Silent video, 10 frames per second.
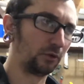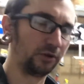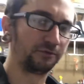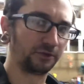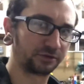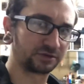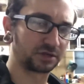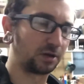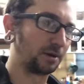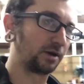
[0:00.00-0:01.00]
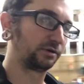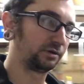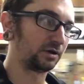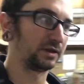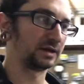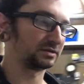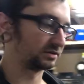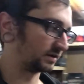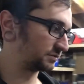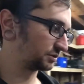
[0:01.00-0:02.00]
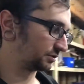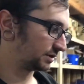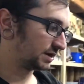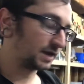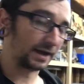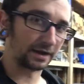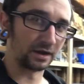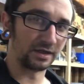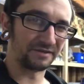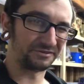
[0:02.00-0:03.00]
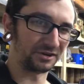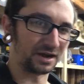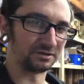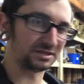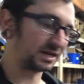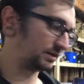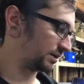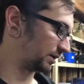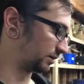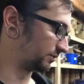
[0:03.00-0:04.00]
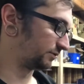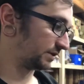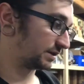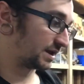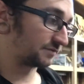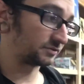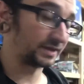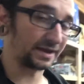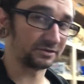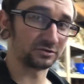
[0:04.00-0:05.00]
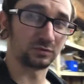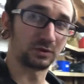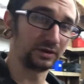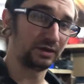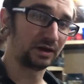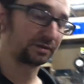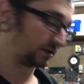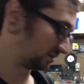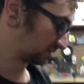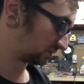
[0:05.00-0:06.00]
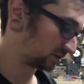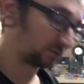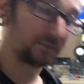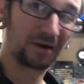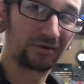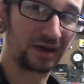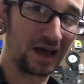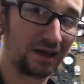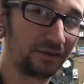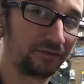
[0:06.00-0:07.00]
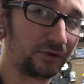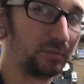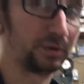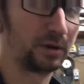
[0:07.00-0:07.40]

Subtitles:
oil filters all mounted and all that stuff. So I got all that figured out and taken care of. And then after that, there's really nothing else that's going to be mounted onto the front